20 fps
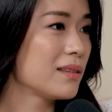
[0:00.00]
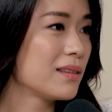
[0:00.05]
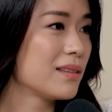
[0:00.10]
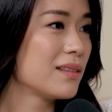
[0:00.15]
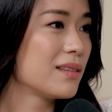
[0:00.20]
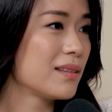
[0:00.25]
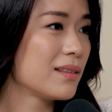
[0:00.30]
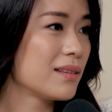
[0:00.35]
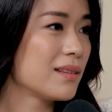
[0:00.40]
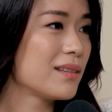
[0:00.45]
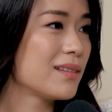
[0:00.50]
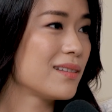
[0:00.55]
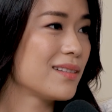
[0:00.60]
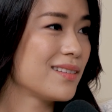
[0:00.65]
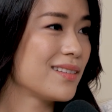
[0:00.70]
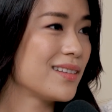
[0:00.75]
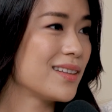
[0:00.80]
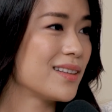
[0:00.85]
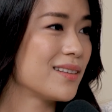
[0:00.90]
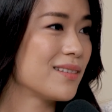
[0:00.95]
Right.
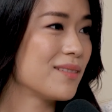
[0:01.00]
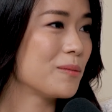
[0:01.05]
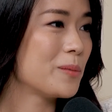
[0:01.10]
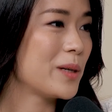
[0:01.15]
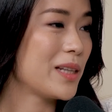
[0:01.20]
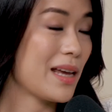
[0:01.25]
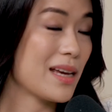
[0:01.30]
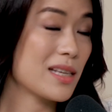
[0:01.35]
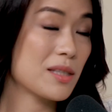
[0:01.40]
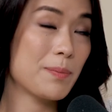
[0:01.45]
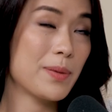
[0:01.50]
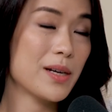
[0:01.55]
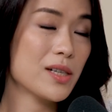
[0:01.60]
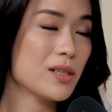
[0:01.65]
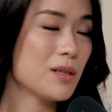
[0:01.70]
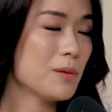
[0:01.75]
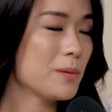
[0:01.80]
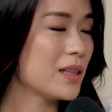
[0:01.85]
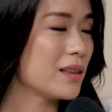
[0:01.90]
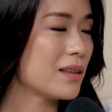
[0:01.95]
Yeah.
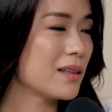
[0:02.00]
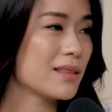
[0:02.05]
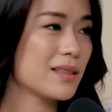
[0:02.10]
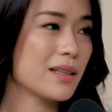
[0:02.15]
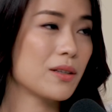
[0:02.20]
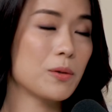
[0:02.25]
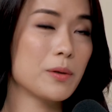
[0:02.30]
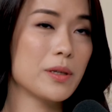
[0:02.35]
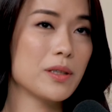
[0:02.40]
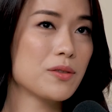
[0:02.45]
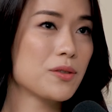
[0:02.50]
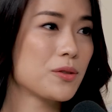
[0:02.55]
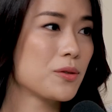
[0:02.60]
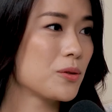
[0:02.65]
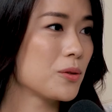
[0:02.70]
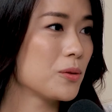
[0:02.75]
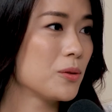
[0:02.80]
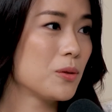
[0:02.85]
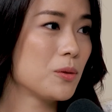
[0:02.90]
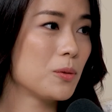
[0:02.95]
Especially when things are going
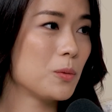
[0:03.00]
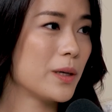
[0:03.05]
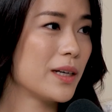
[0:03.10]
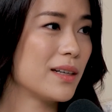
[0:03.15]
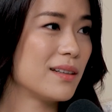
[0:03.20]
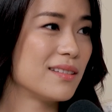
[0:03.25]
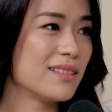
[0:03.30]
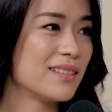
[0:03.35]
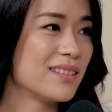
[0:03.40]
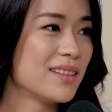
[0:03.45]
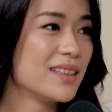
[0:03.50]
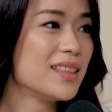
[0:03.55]
so well.